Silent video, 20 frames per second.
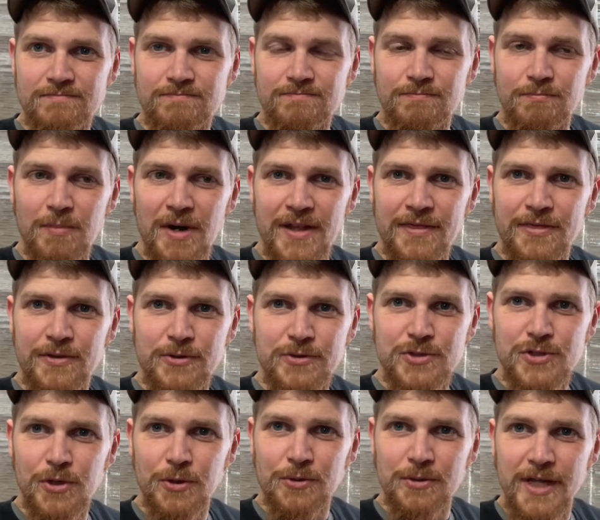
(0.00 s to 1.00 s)
month or
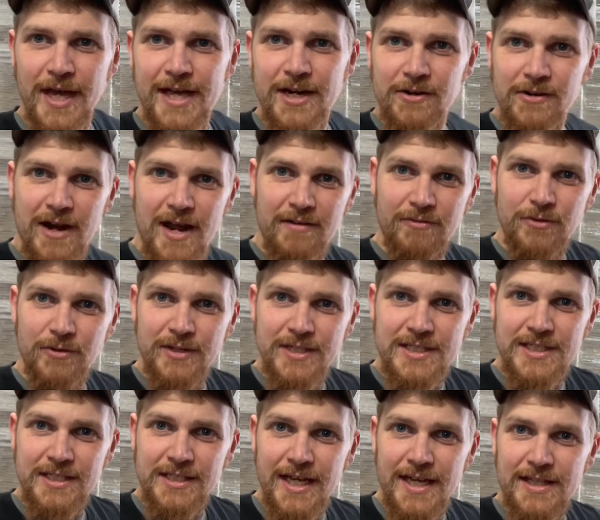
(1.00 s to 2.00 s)
so later after
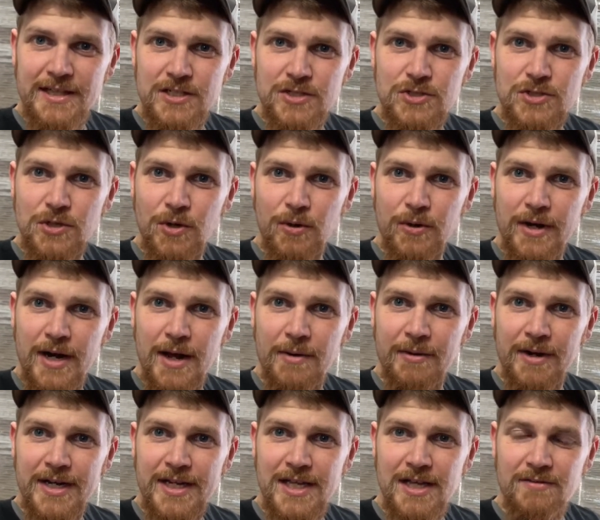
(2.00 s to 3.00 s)
insulating this door, and I
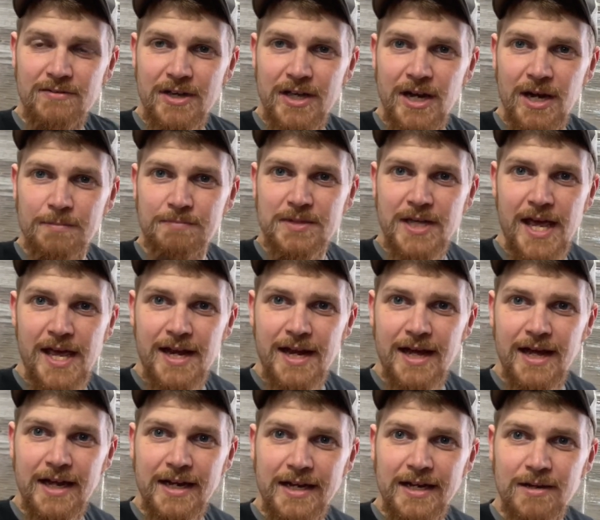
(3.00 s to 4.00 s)
wanted to give you an update
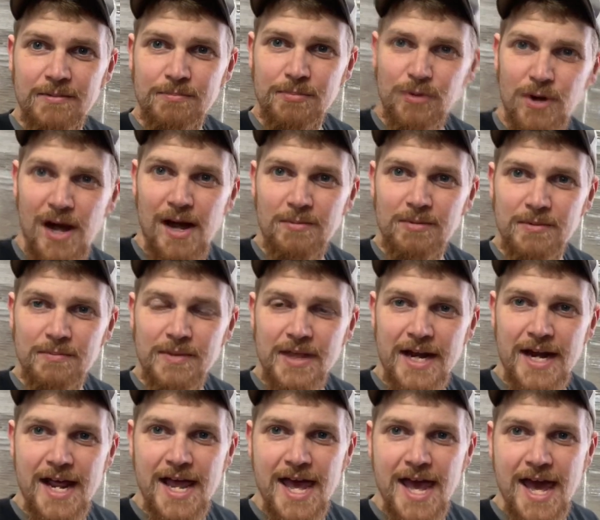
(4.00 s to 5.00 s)
on a problem that
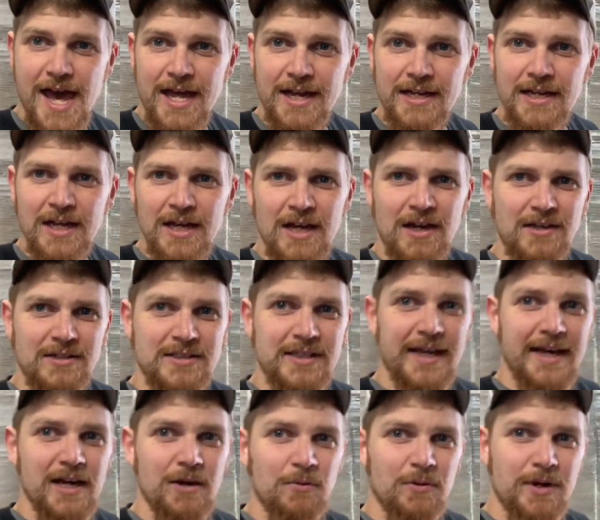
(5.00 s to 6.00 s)
I had. It's
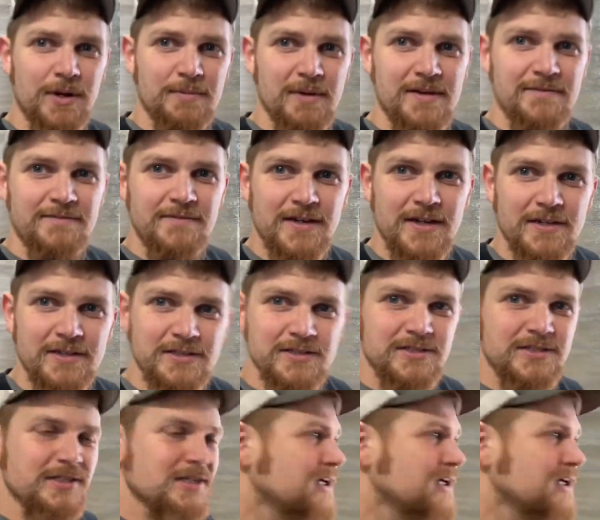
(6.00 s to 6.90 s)
kind of one of my fears.